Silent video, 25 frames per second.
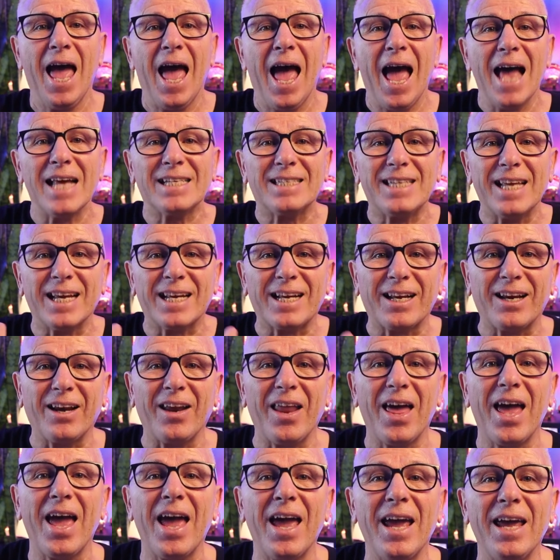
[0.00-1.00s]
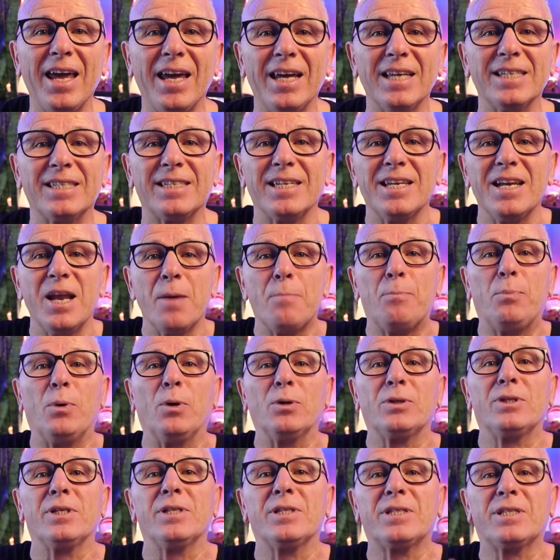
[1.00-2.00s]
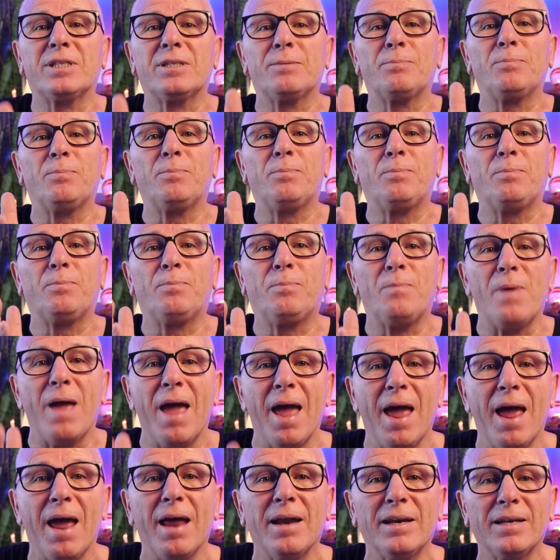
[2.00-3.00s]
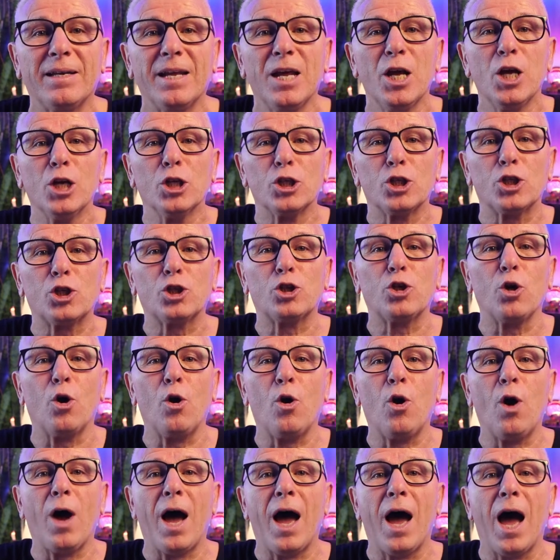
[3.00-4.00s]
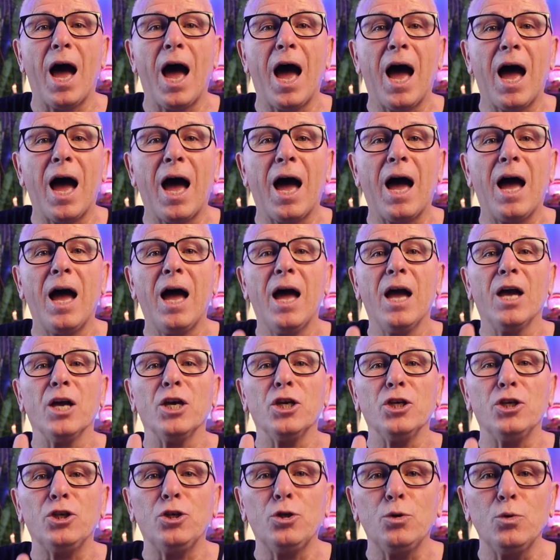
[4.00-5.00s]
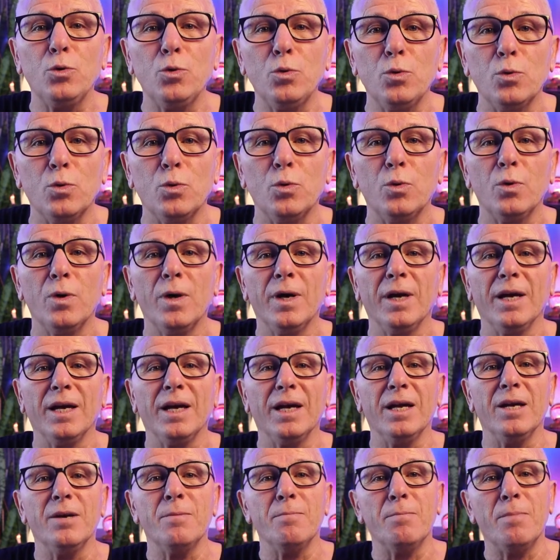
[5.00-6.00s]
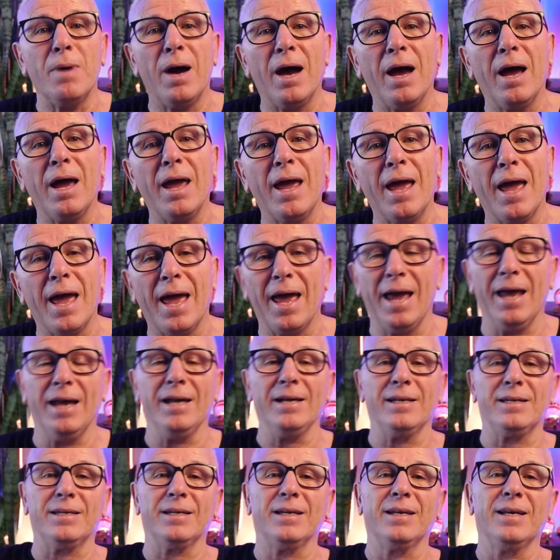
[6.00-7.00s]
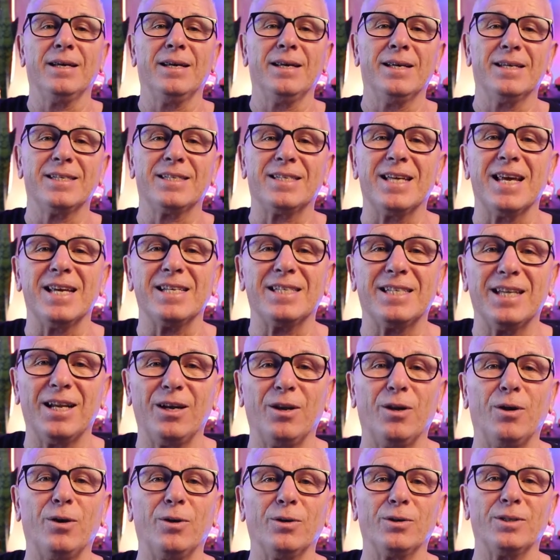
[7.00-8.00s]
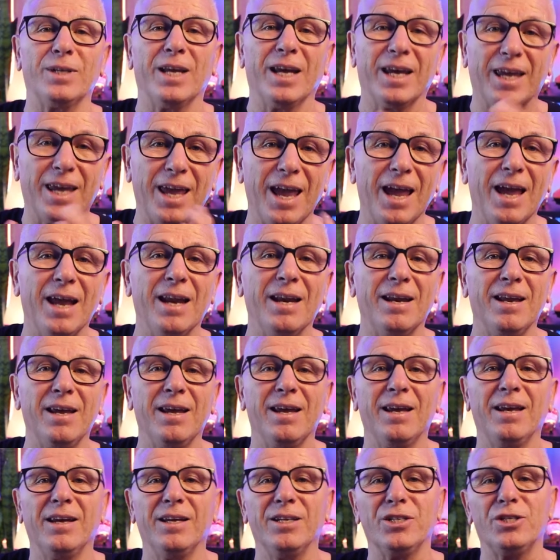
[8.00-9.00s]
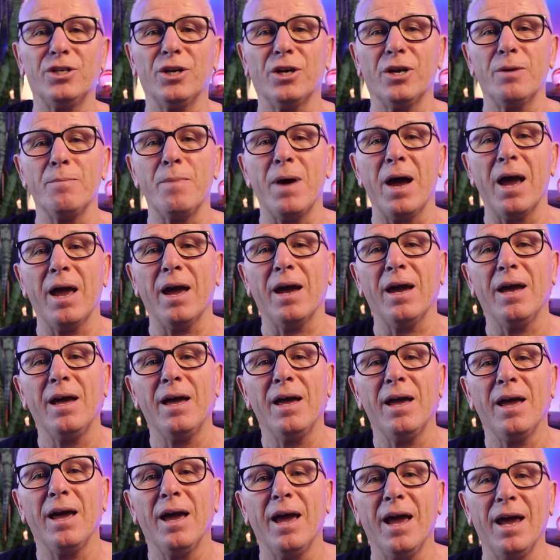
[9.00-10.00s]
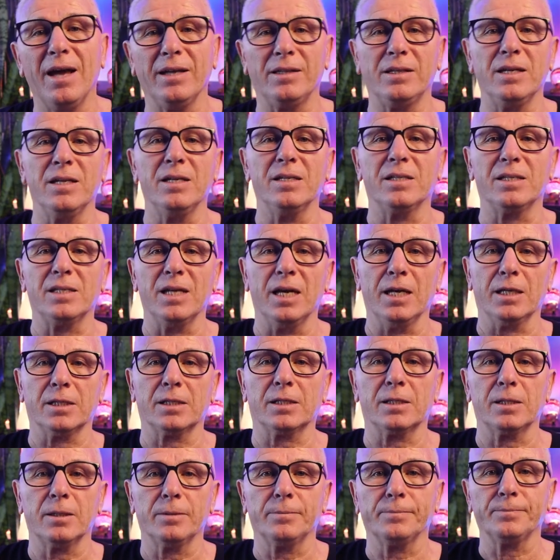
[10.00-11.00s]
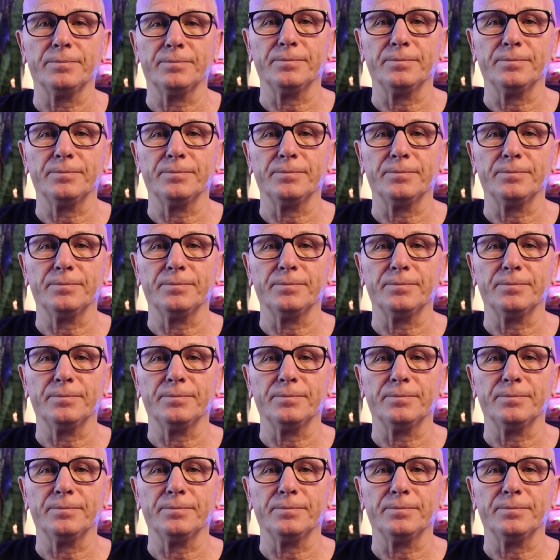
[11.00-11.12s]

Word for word: As the clay is in a potter's hand, so are you in my hand, says the Lord again in Jeremiah 18:6.